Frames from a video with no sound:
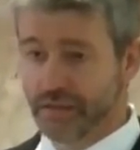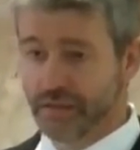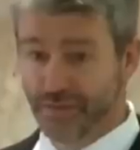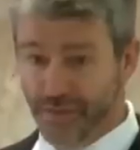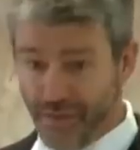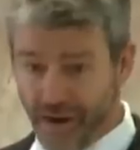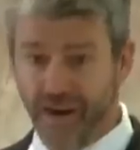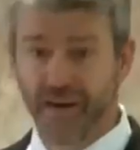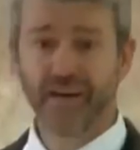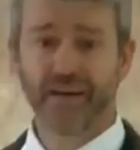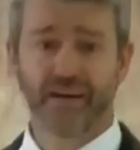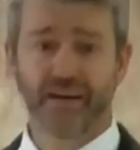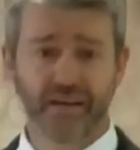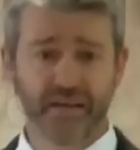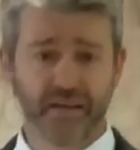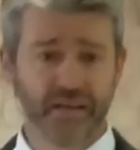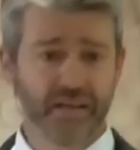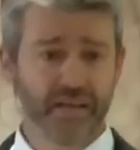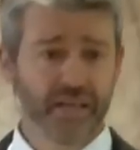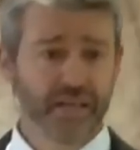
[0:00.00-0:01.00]
You are.
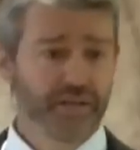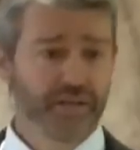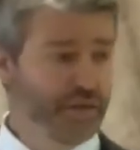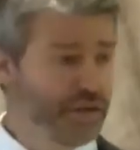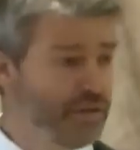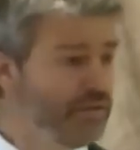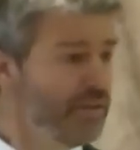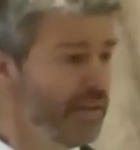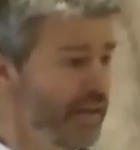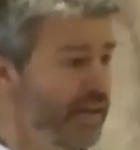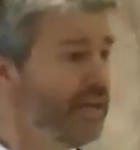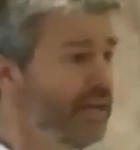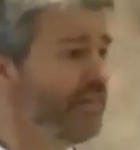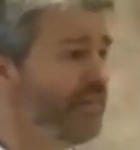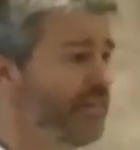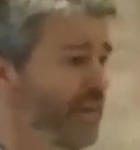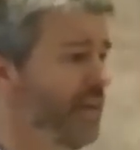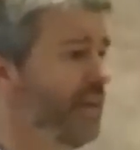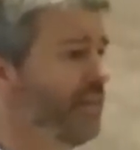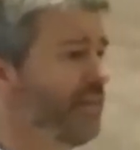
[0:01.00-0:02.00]
You
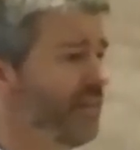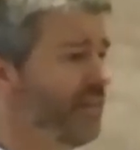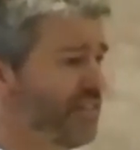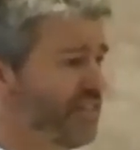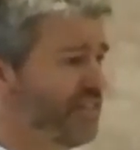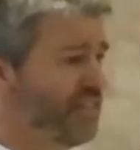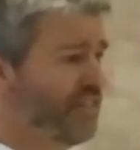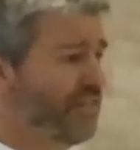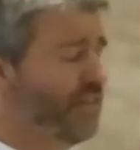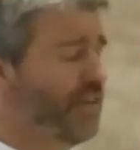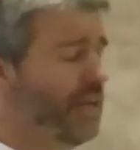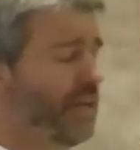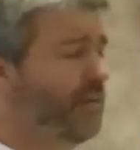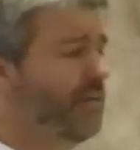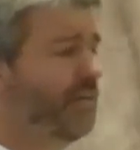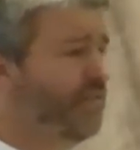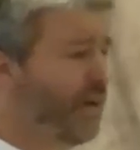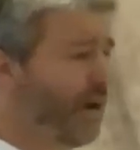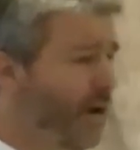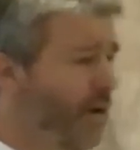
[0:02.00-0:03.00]
live in the
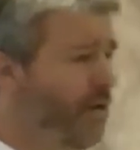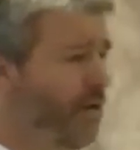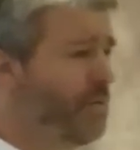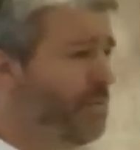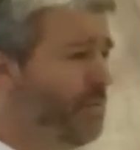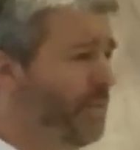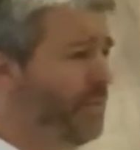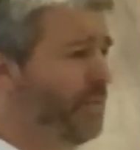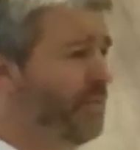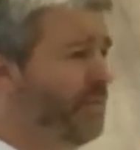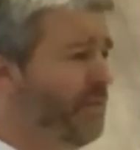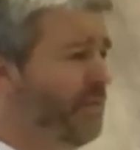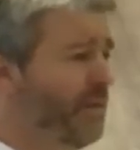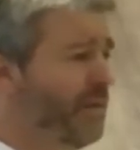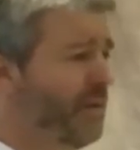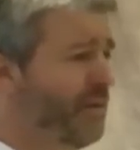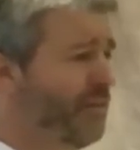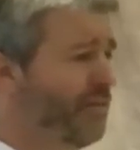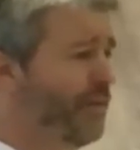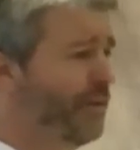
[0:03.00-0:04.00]
sphere of hope.
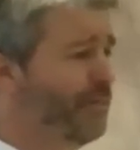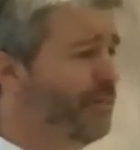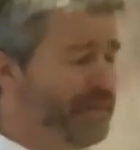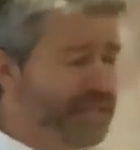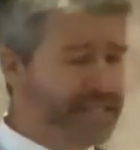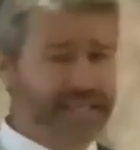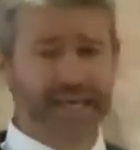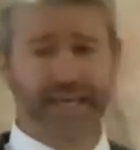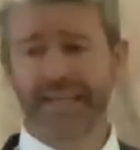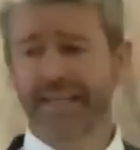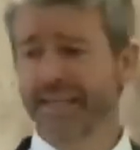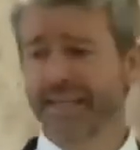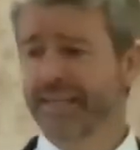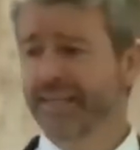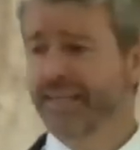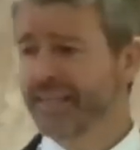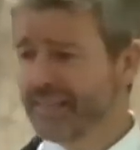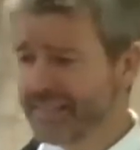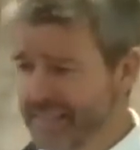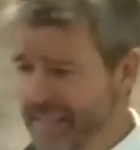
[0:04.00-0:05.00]
From
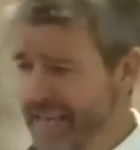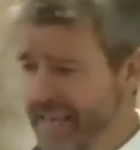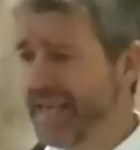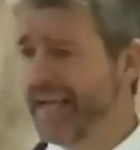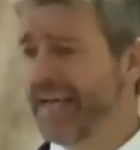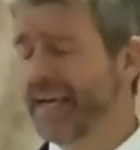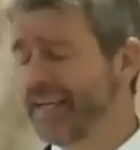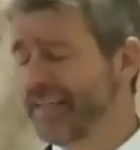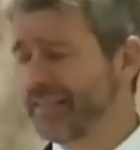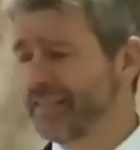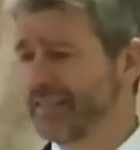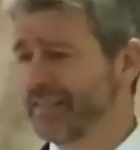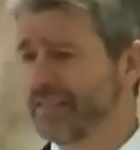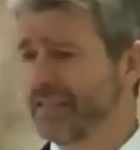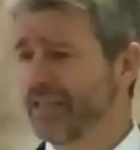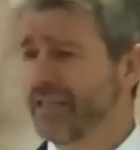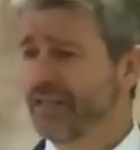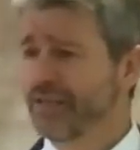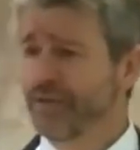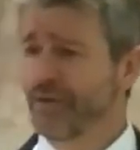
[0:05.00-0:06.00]
beginning to end.
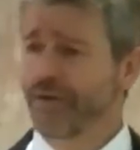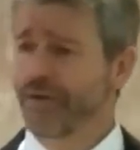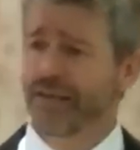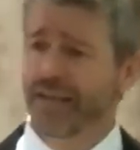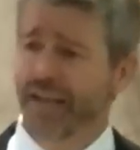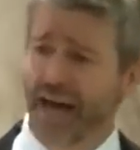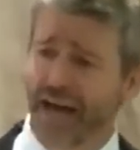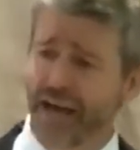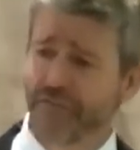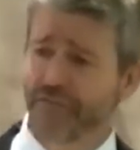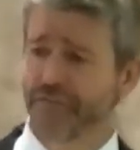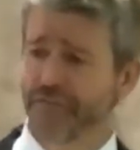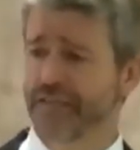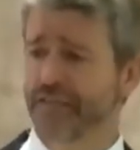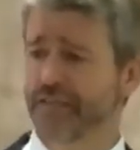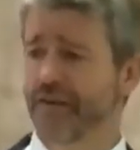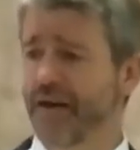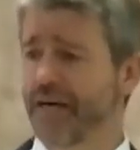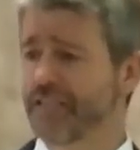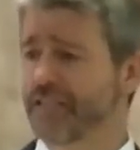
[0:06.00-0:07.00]
Your life
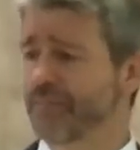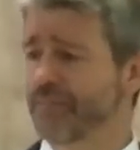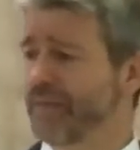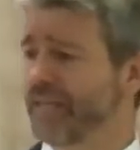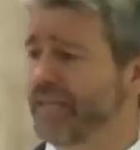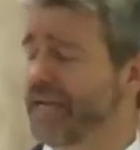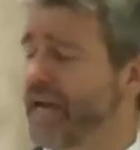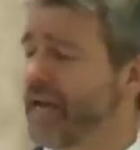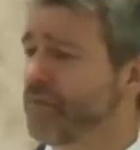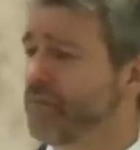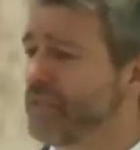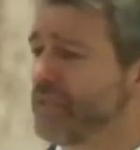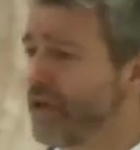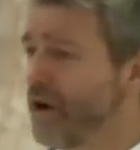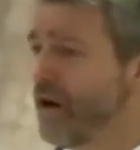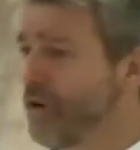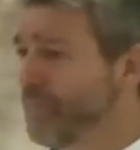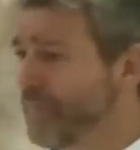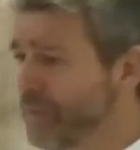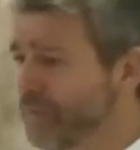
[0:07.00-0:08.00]
in Christ began with
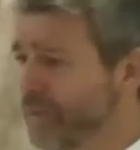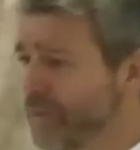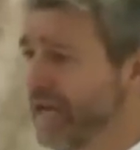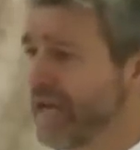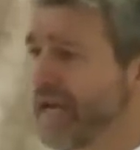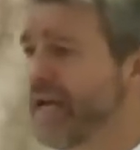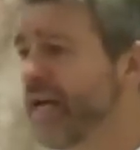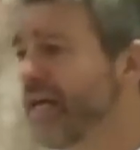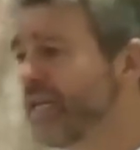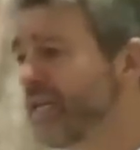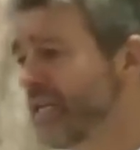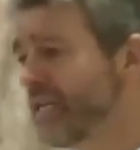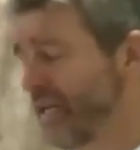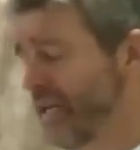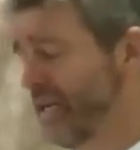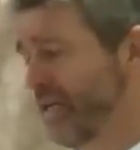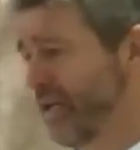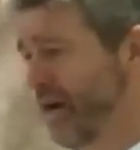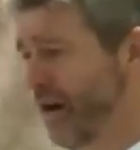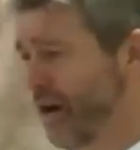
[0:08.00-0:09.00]
hope. It will
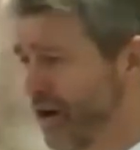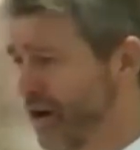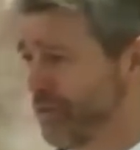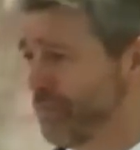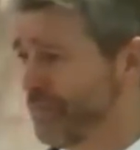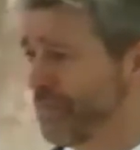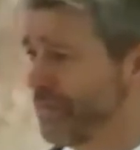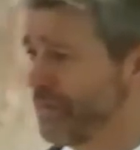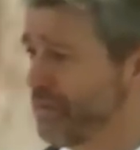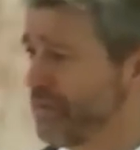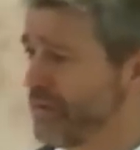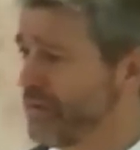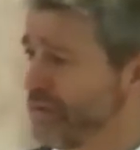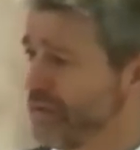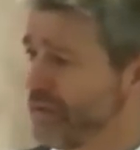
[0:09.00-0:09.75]
end in hope.